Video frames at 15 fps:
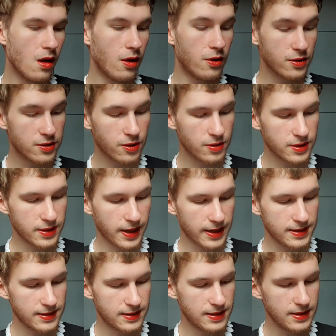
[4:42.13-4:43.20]
Also, a
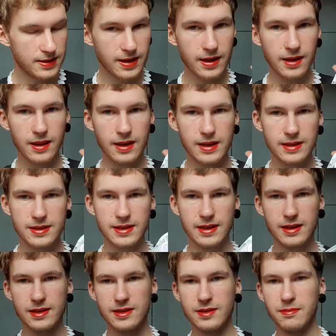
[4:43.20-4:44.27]
nice detail is that
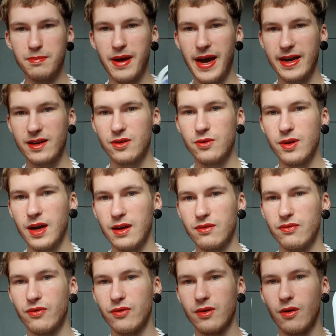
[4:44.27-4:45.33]
in the back you have
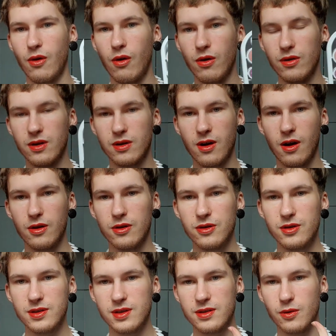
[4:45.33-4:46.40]
all the
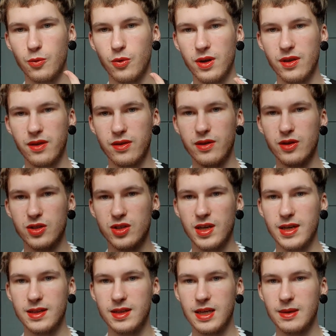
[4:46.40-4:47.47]
colors with the
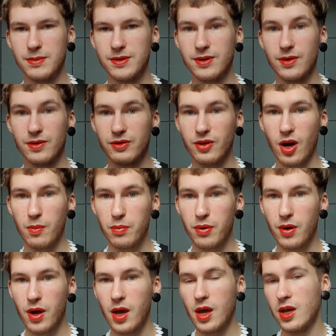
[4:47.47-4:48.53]
shade names on top,
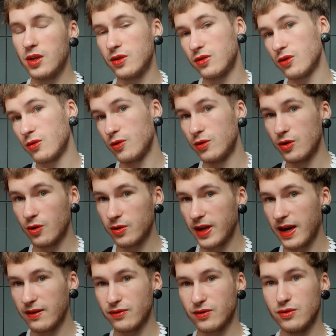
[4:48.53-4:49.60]
so you don't
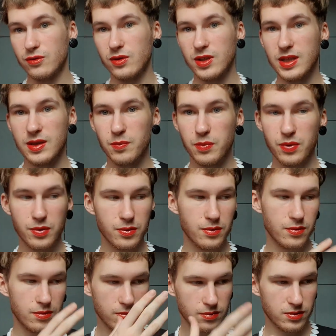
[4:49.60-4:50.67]
have to keep
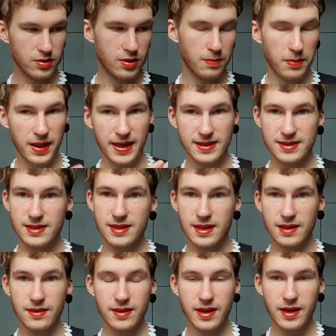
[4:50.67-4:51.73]
the plastic
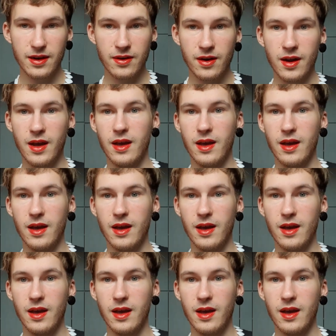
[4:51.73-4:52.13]
in there